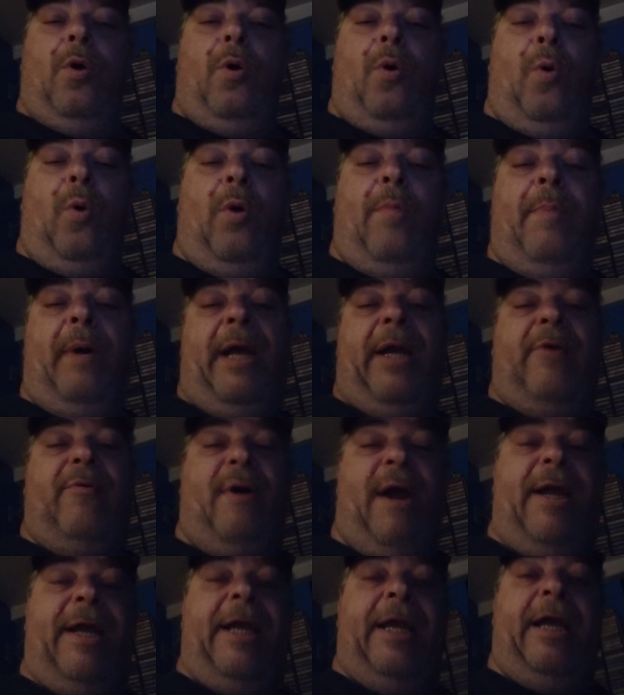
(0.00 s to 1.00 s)
or by
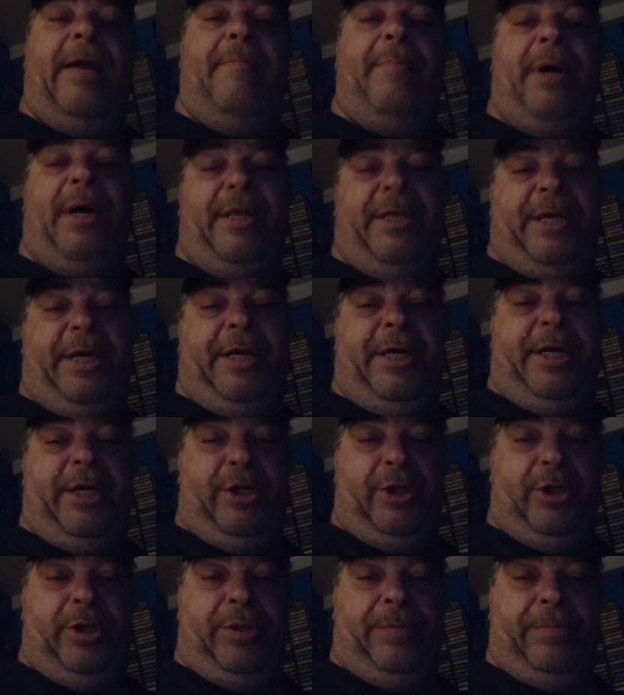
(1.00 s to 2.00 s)
cranking it by the
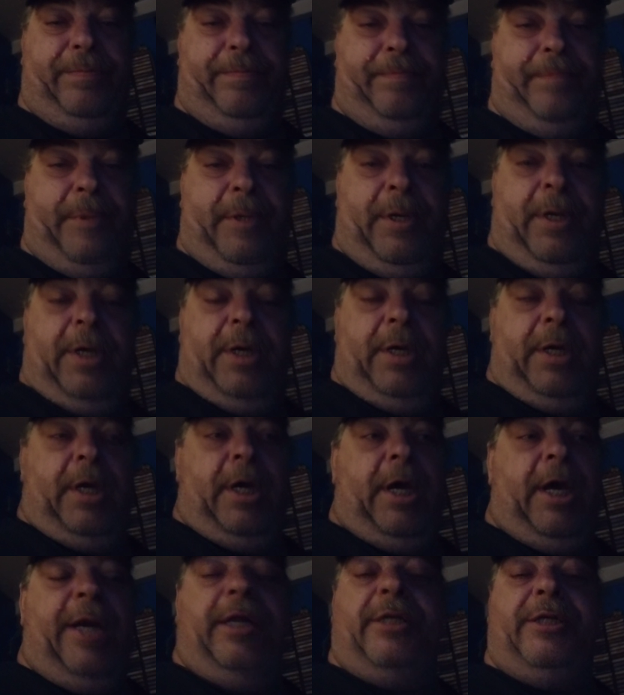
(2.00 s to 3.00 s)
ignition.
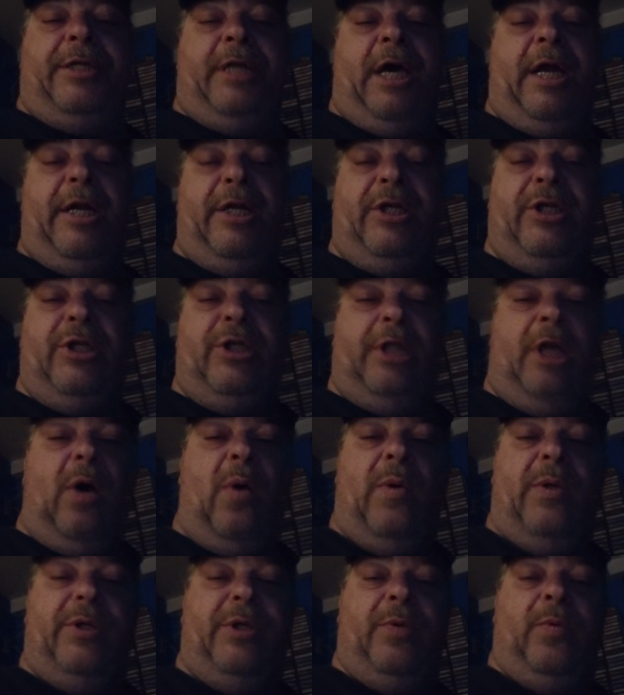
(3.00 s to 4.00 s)
And it's not as
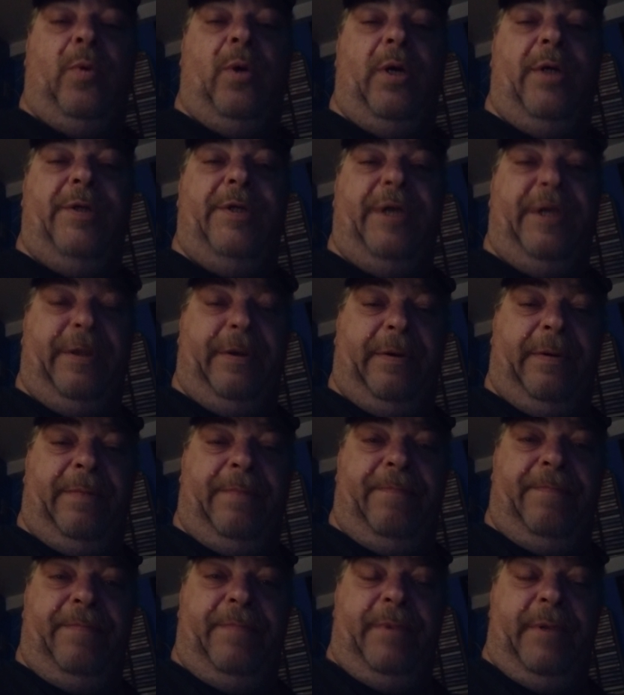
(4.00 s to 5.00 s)
slow as it was either,
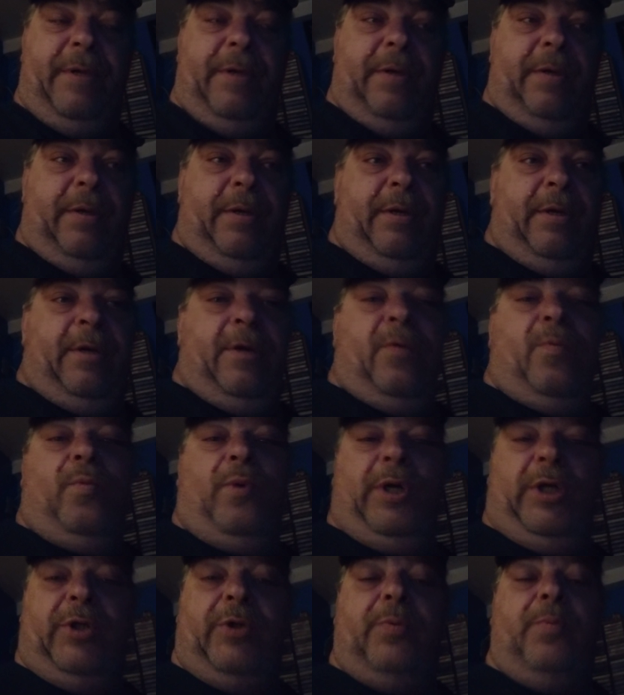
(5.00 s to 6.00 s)

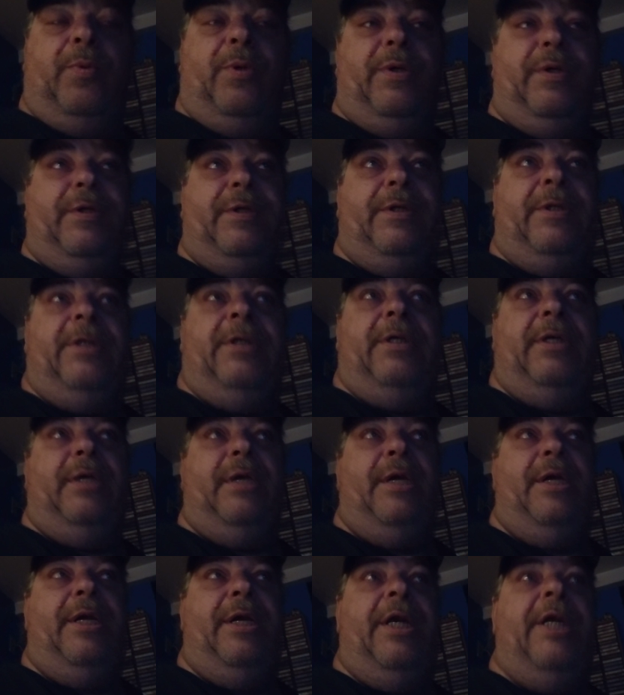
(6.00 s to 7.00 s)
which was
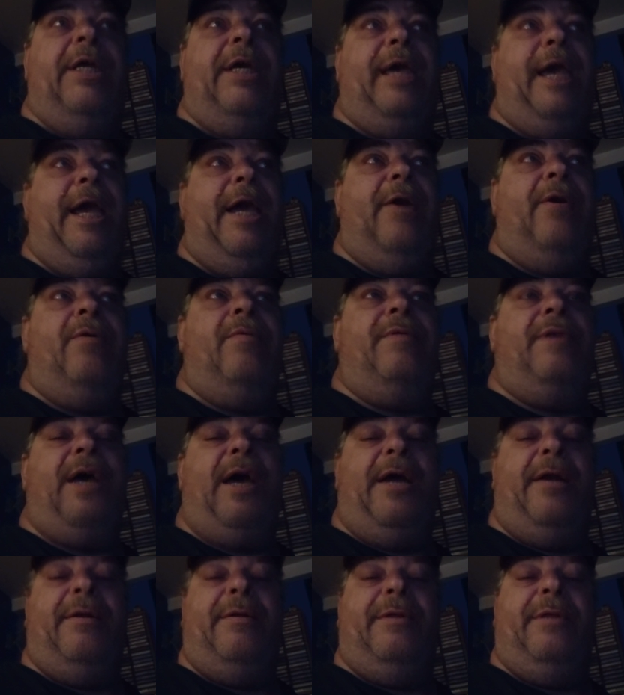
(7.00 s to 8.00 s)
an indicator
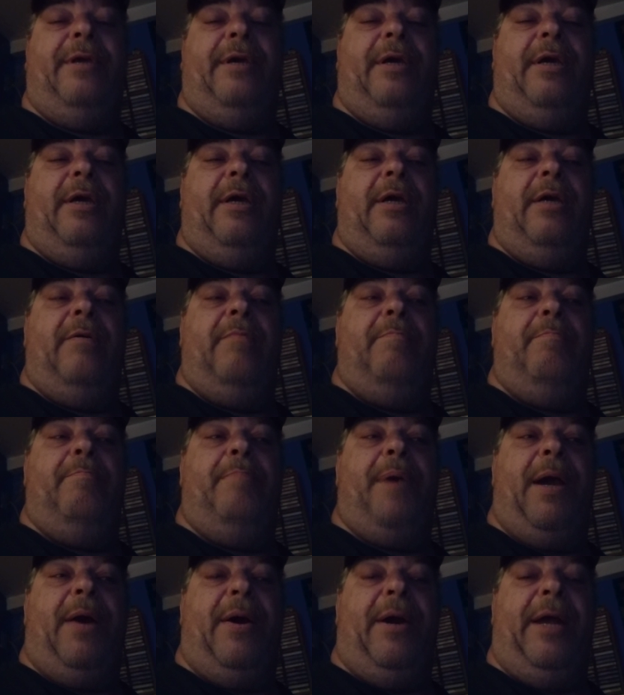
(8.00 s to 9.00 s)
that the
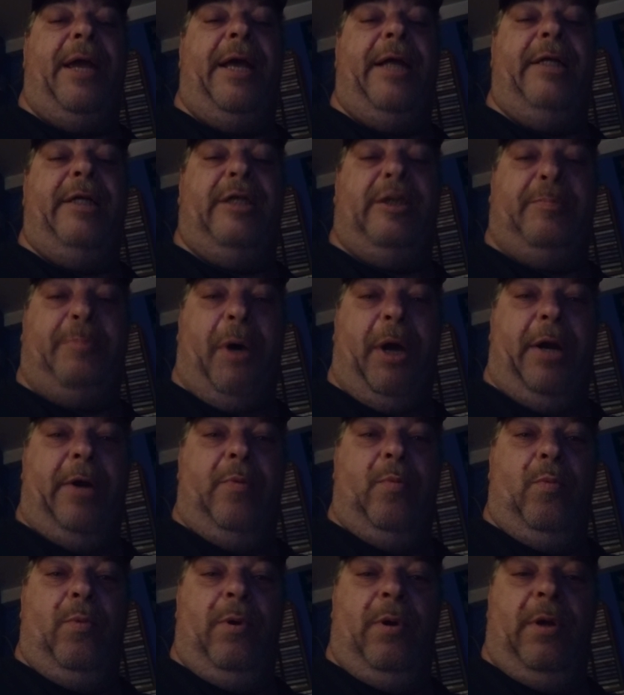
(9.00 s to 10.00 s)
bearing had
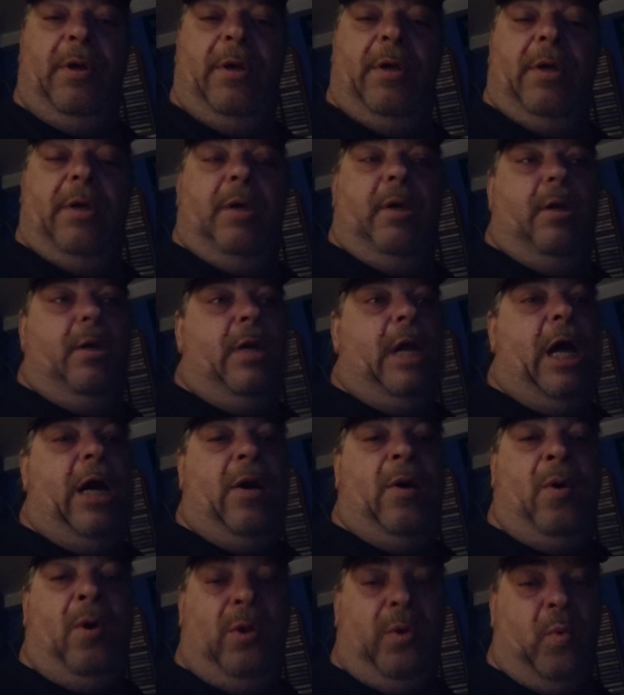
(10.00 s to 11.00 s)
spun.
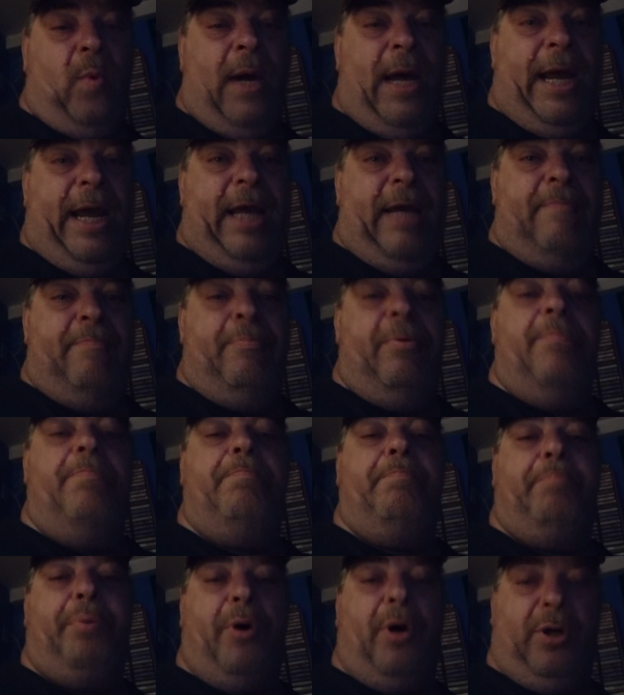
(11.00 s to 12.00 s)
Not all the way, but
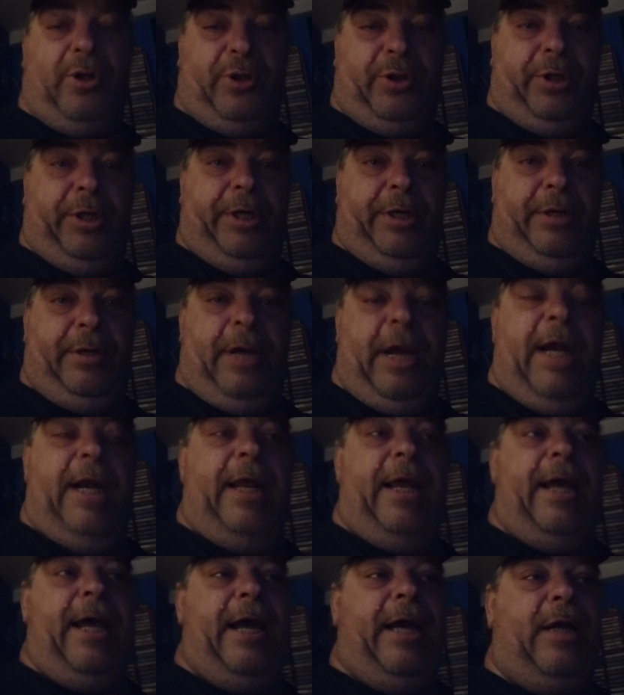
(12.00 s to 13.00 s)
partially, and
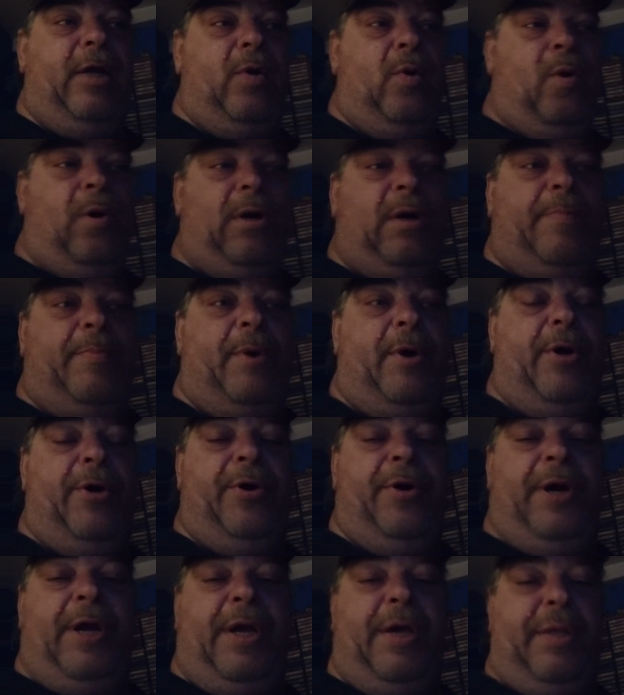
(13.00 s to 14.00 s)
it had caught up
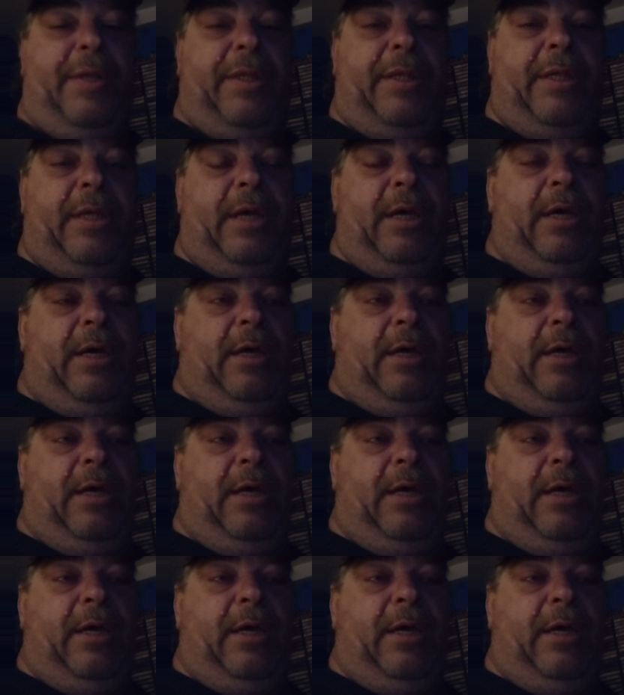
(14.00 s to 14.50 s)
underneath.